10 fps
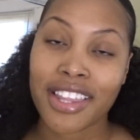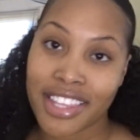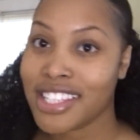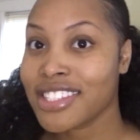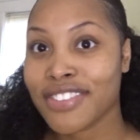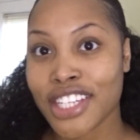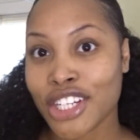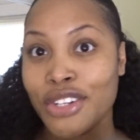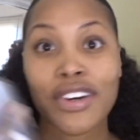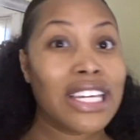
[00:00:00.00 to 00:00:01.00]
This
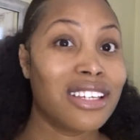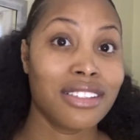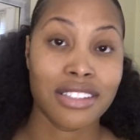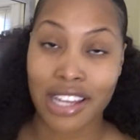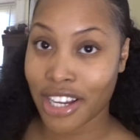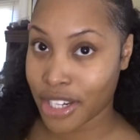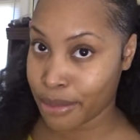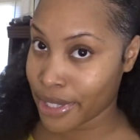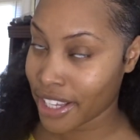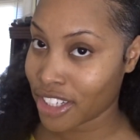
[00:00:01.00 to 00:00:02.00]
video is not gonna
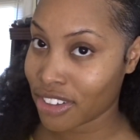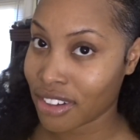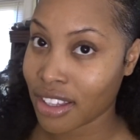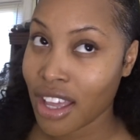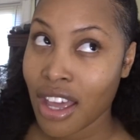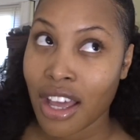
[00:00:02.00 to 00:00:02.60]
be that long